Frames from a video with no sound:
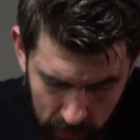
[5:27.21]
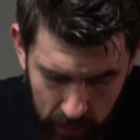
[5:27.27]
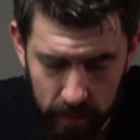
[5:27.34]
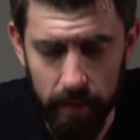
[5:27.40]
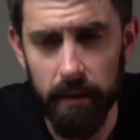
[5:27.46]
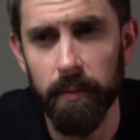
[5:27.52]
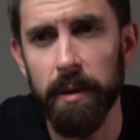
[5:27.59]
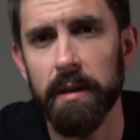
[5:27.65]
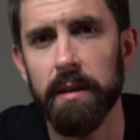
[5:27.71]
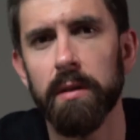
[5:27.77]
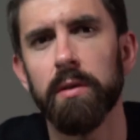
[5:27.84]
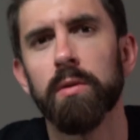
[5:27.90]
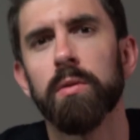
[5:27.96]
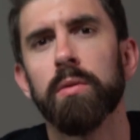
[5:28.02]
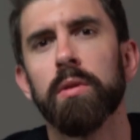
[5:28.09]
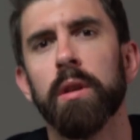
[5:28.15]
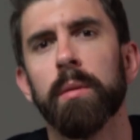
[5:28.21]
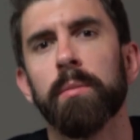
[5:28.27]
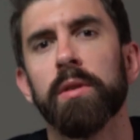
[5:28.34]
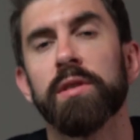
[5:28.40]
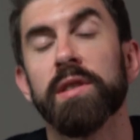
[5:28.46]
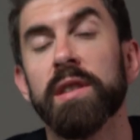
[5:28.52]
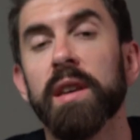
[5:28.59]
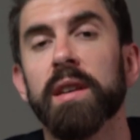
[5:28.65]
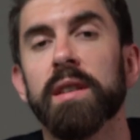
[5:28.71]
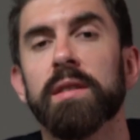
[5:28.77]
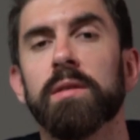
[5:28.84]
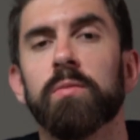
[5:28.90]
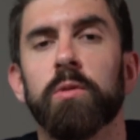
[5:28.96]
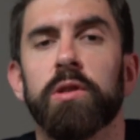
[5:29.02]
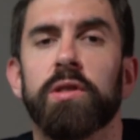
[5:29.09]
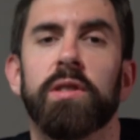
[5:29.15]
It leads me to number
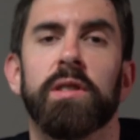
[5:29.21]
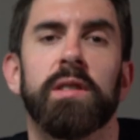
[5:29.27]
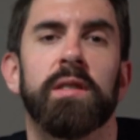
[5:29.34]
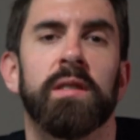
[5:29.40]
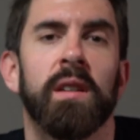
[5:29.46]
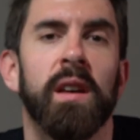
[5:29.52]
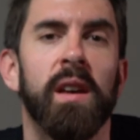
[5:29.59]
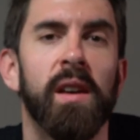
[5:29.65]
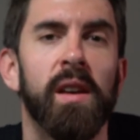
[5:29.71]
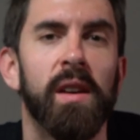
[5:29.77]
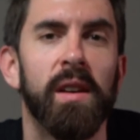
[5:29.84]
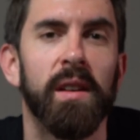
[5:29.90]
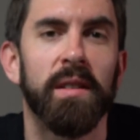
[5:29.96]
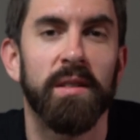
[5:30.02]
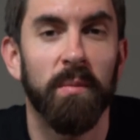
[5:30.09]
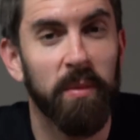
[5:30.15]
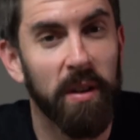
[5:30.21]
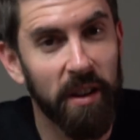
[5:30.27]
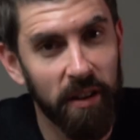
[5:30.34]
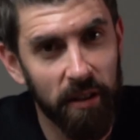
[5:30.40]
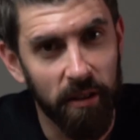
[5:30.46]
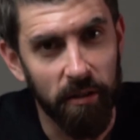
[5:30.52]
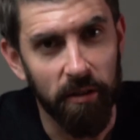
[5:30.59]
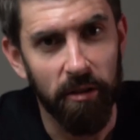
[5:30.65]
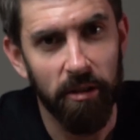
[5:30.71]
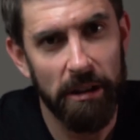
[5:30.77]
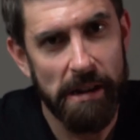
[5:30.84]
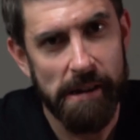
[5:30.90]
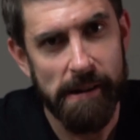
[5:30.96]
6, which is something good.